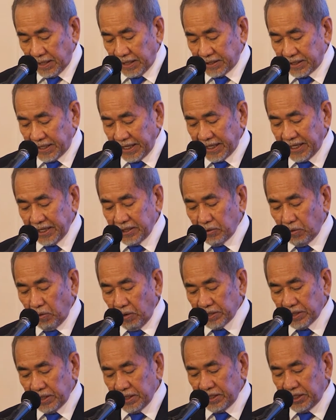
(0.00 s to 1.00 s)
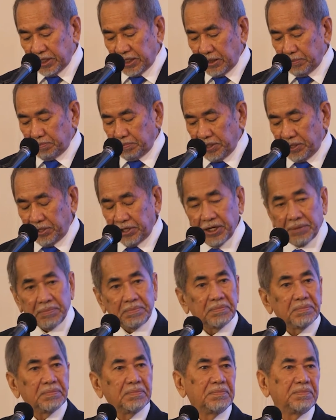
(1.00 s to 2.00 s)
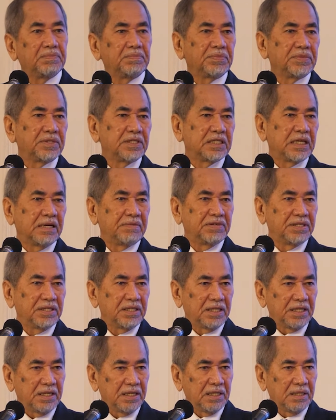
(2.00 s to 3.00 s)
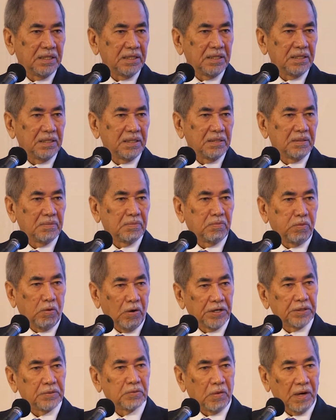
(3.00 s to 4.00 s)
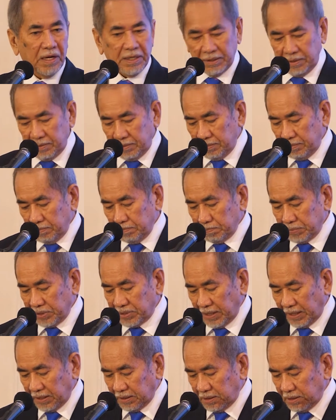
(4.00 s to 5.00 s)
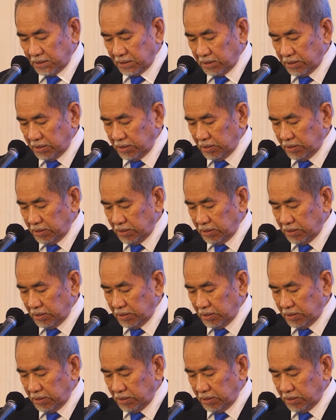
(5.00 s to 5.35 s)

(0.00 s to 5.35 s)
The second quarter GDP dipped 17.1%.